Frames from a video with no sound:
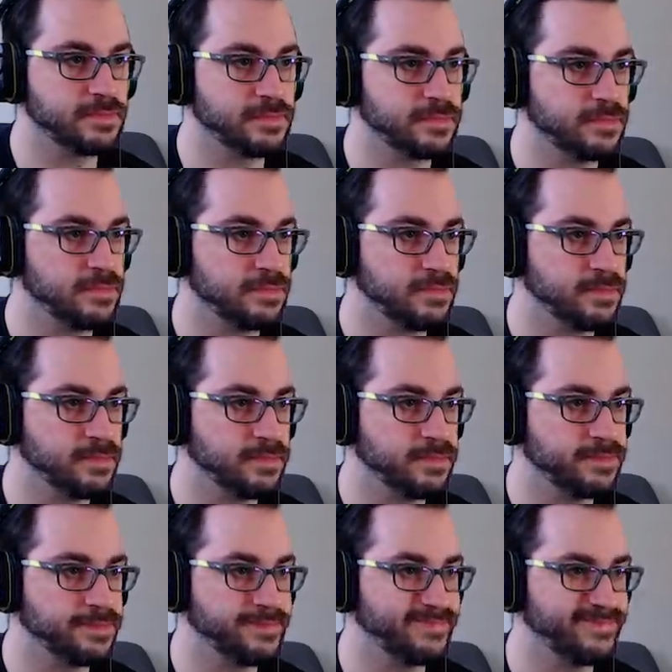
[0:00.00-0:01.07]

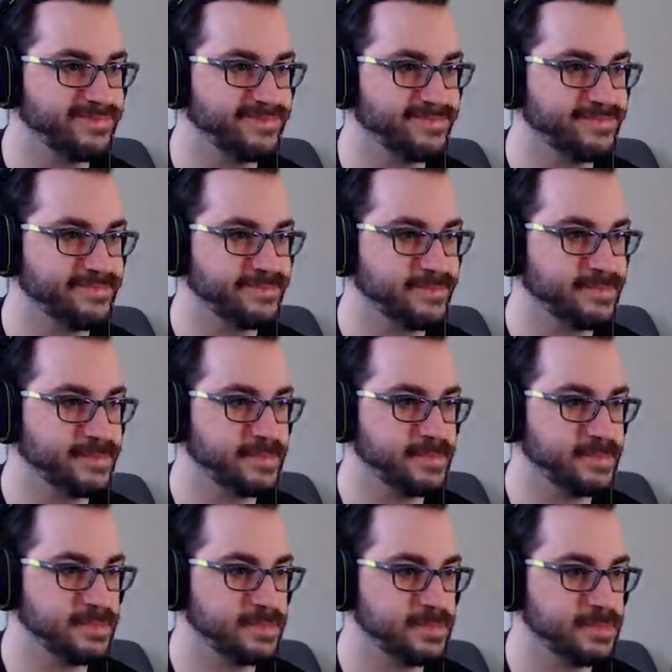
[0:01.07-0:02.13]

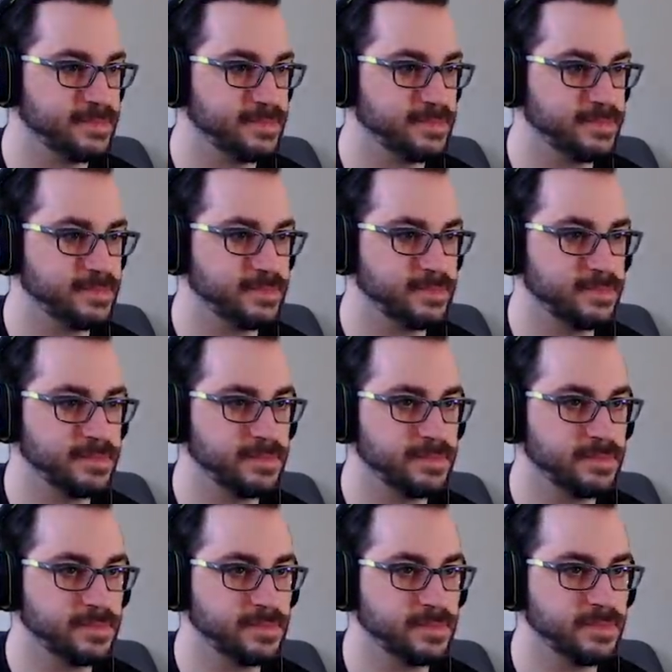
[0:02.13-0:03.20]

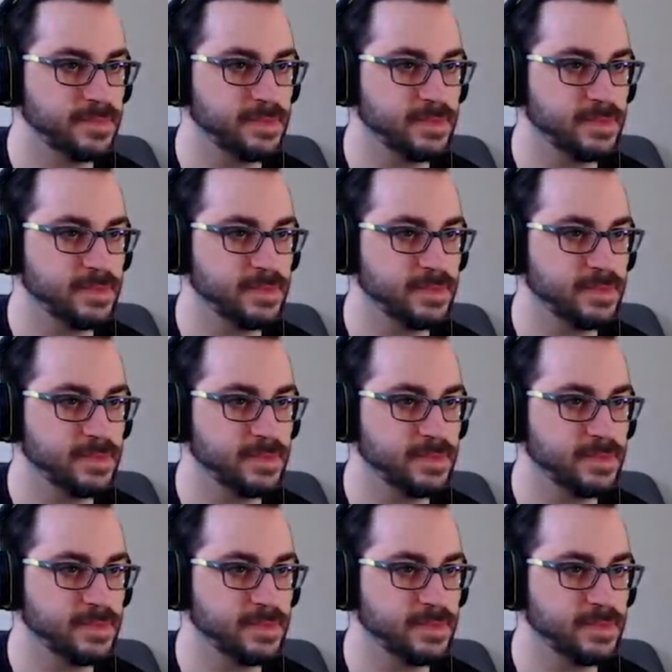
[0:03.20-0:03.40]
(silence)